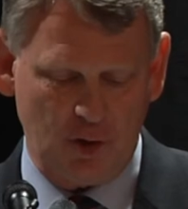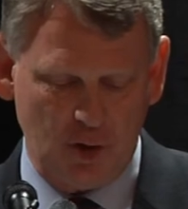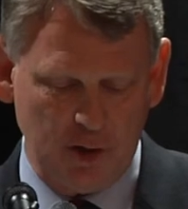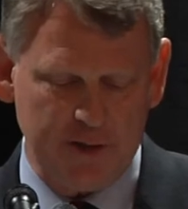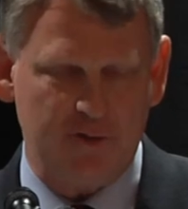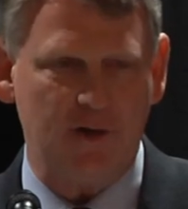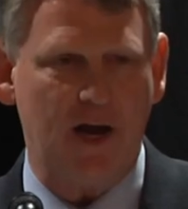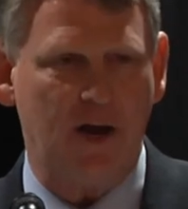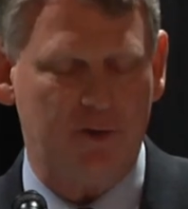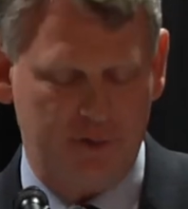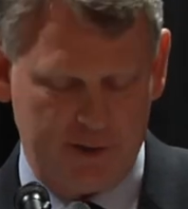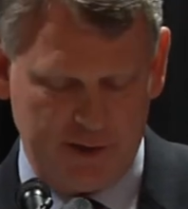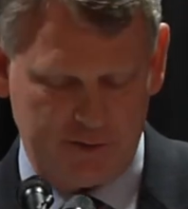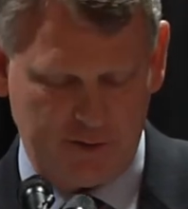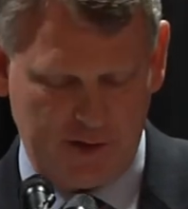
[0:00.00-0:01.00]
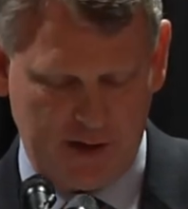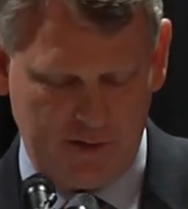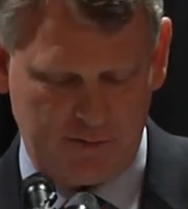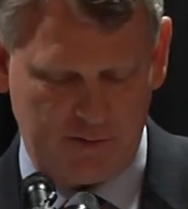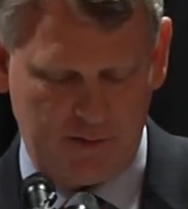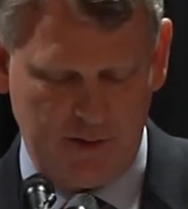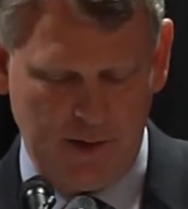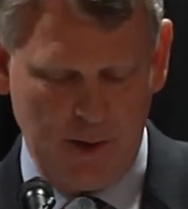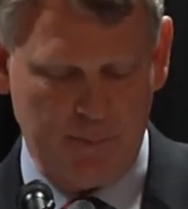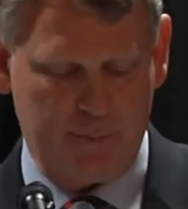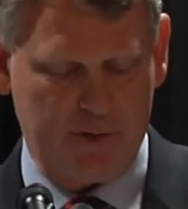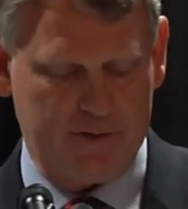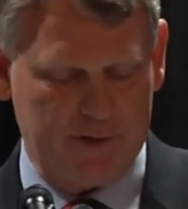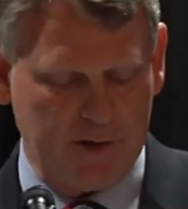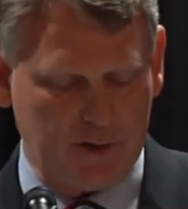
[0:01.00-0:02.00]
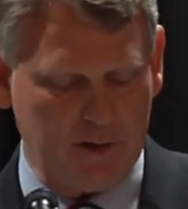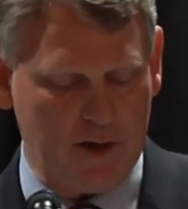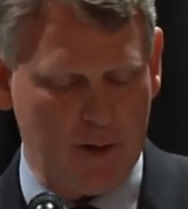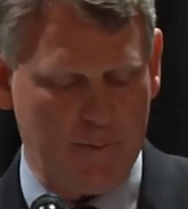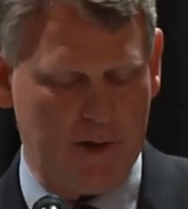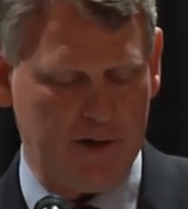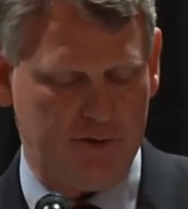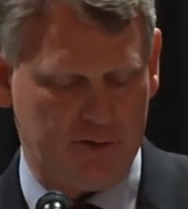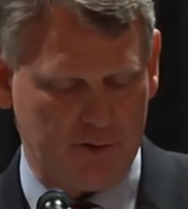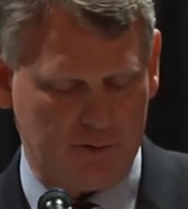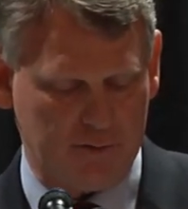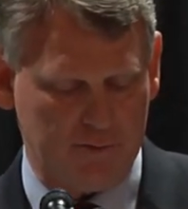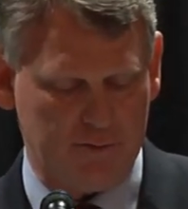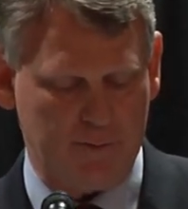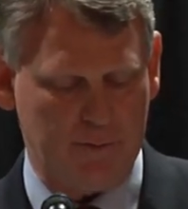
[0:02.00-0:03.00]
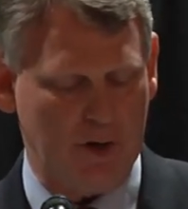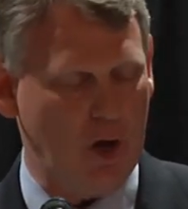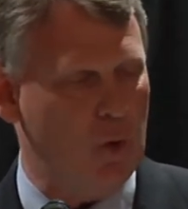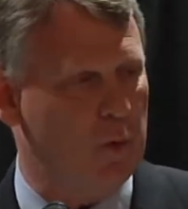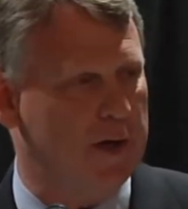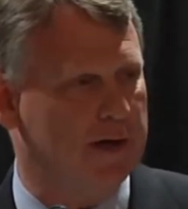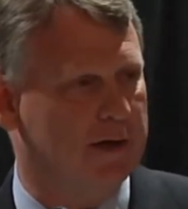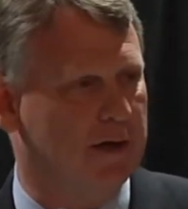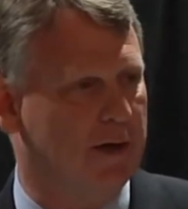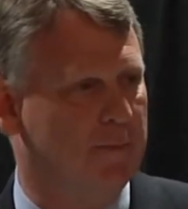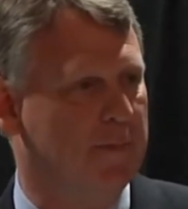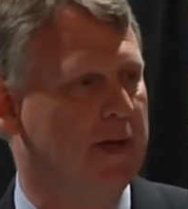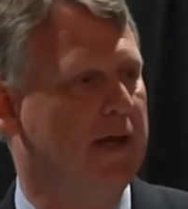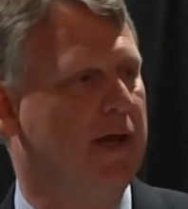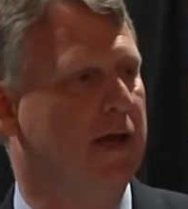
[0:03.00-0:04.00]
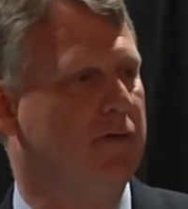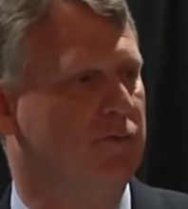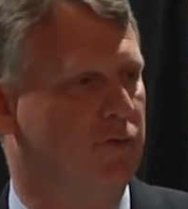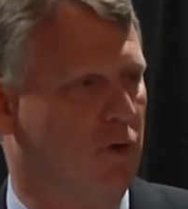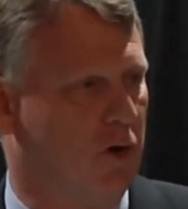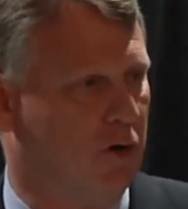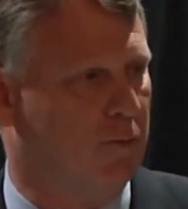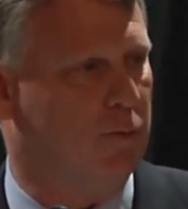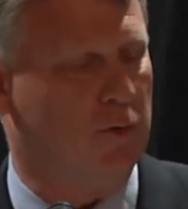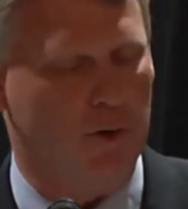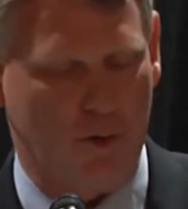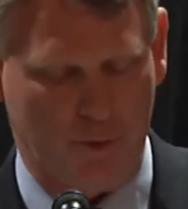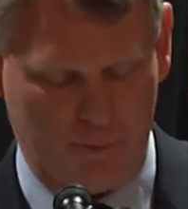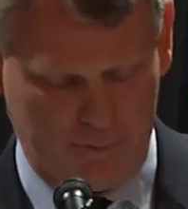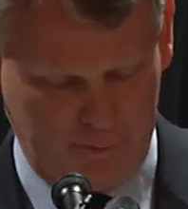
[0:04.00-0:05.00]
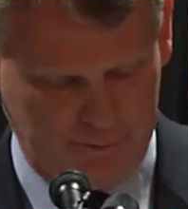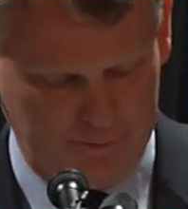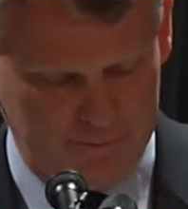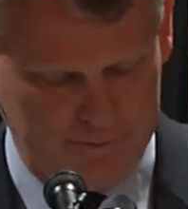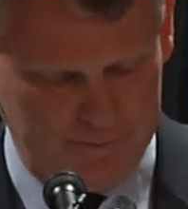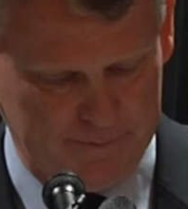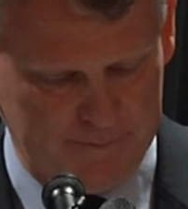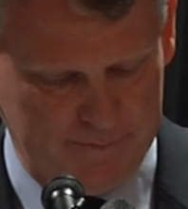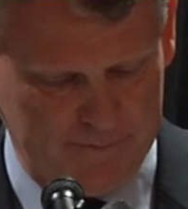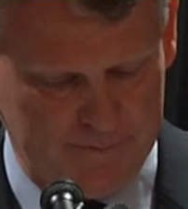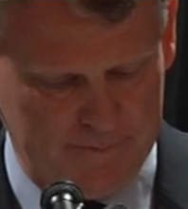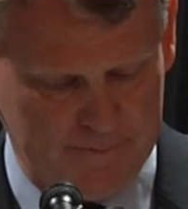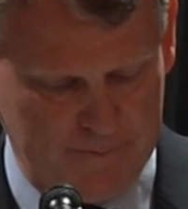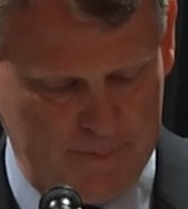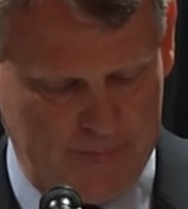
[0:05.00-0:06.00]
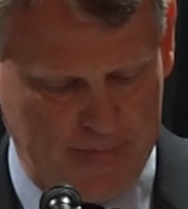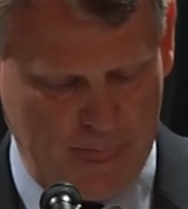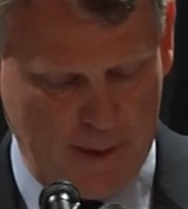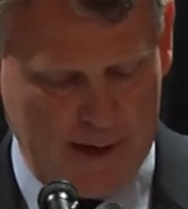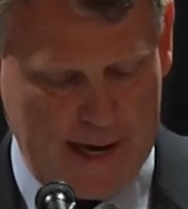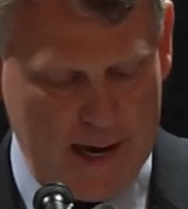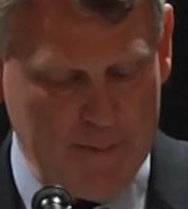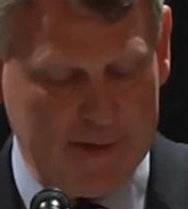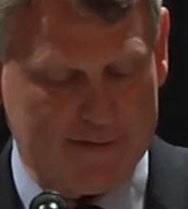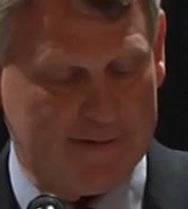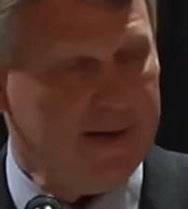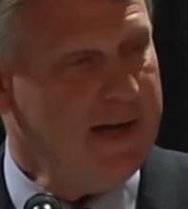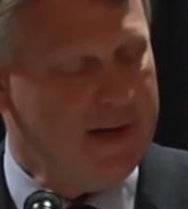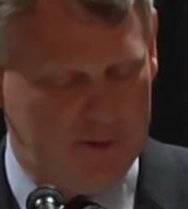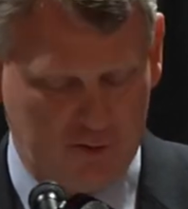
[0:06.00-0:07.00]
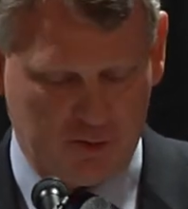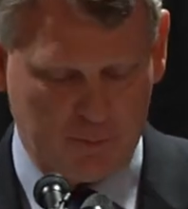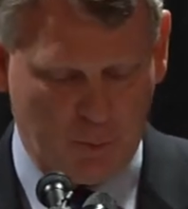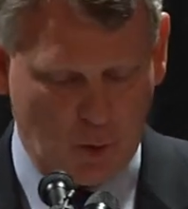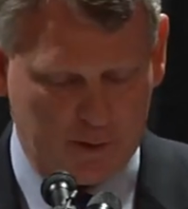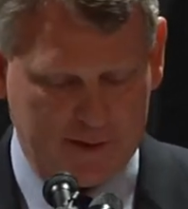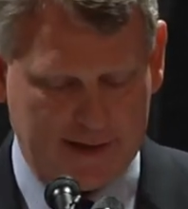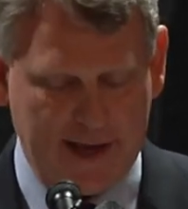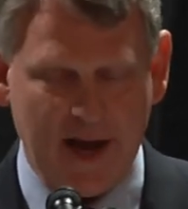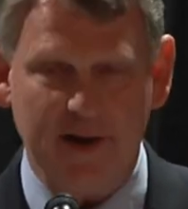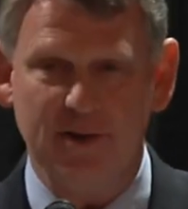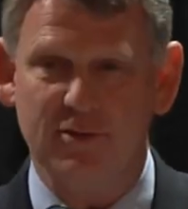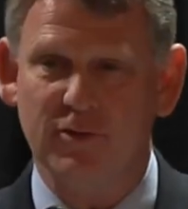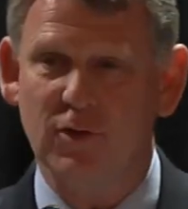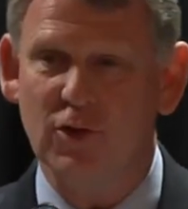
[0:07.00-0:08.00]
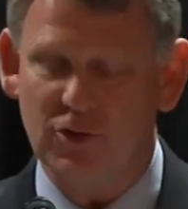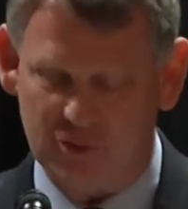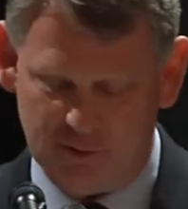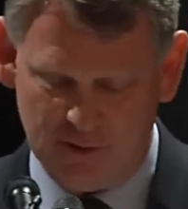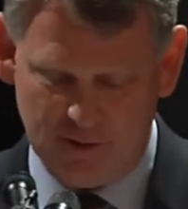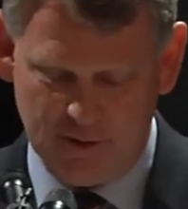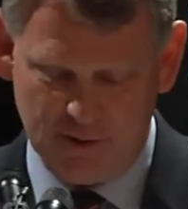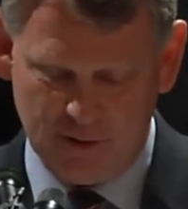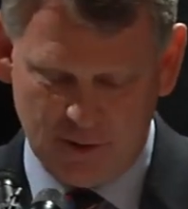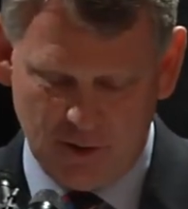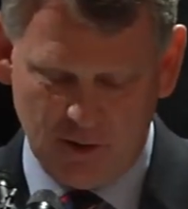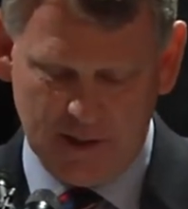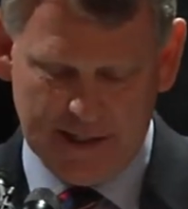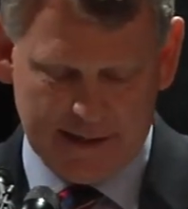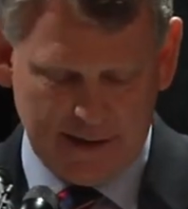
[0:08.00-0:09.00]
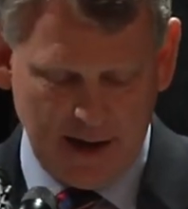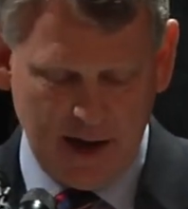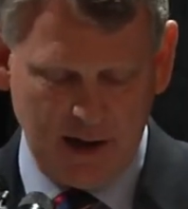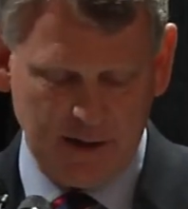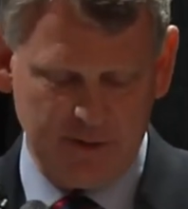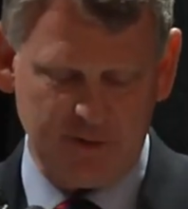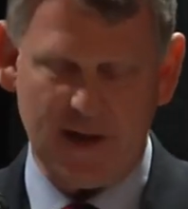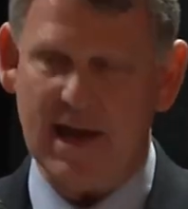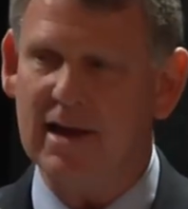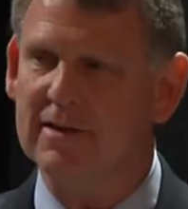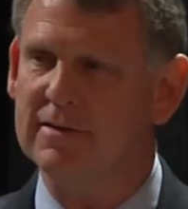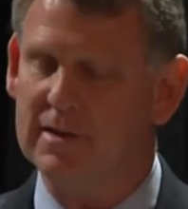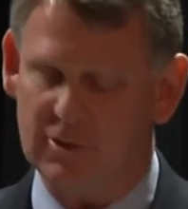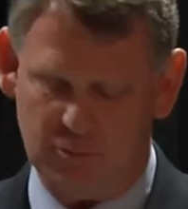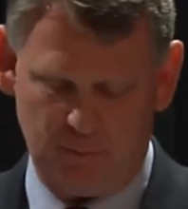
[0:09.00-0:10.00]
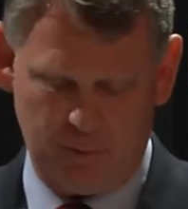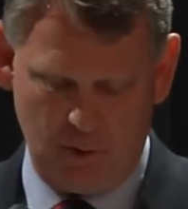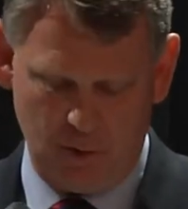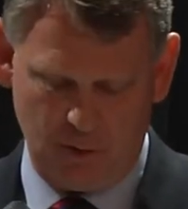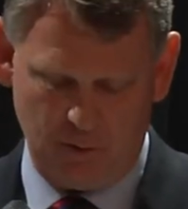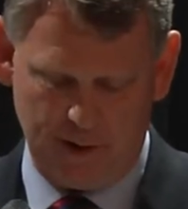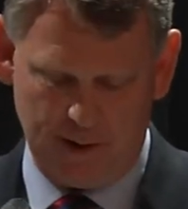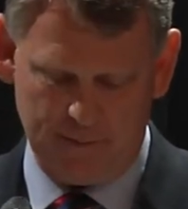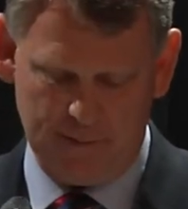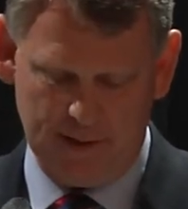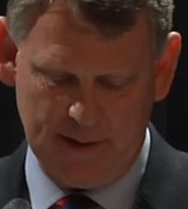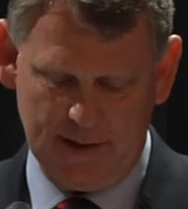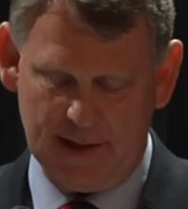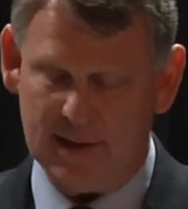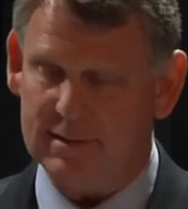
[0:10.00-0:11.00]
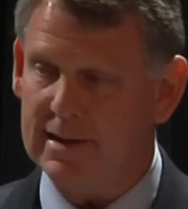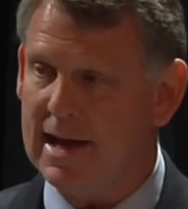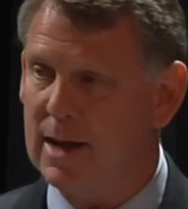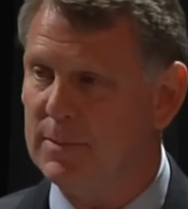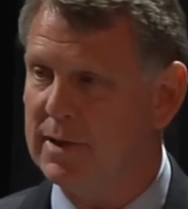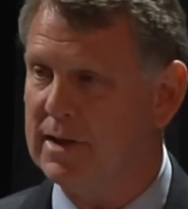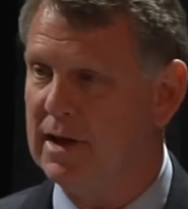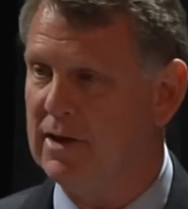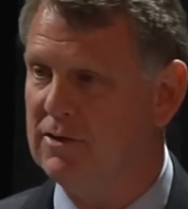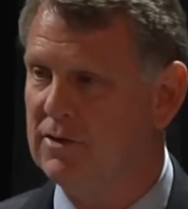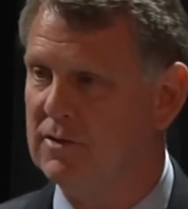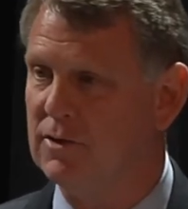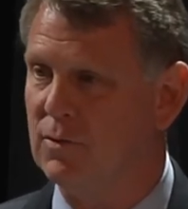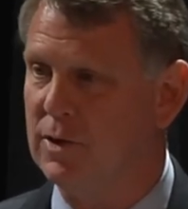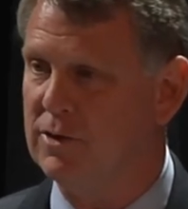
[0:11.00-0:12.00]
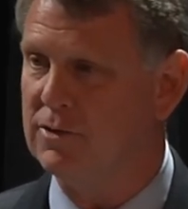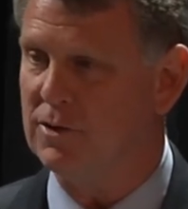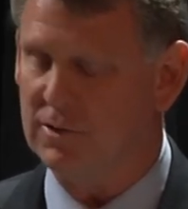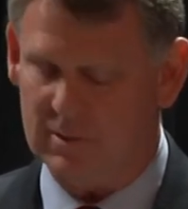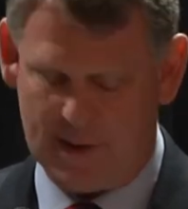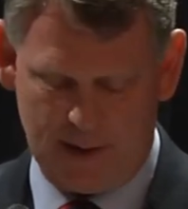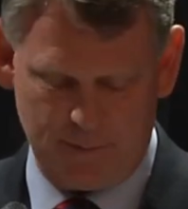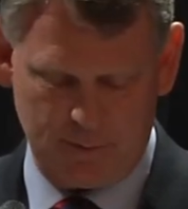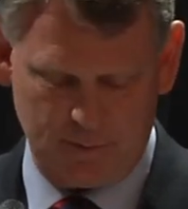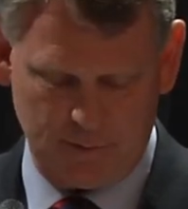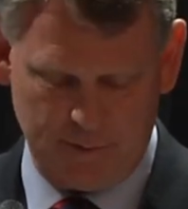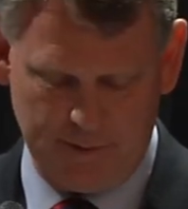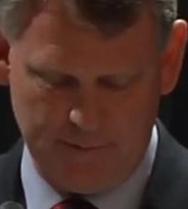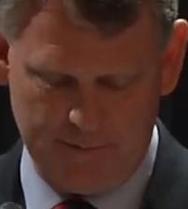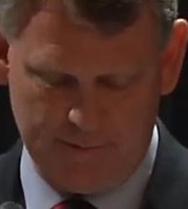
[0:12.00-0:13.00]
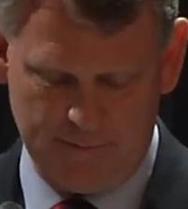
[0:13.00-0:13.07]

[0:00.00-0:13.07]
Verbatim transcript: early childhood education, particularly among children from low income and vulnerable homes. I'm excited to support the county's first early college access program at the Applications and Research Laboratory.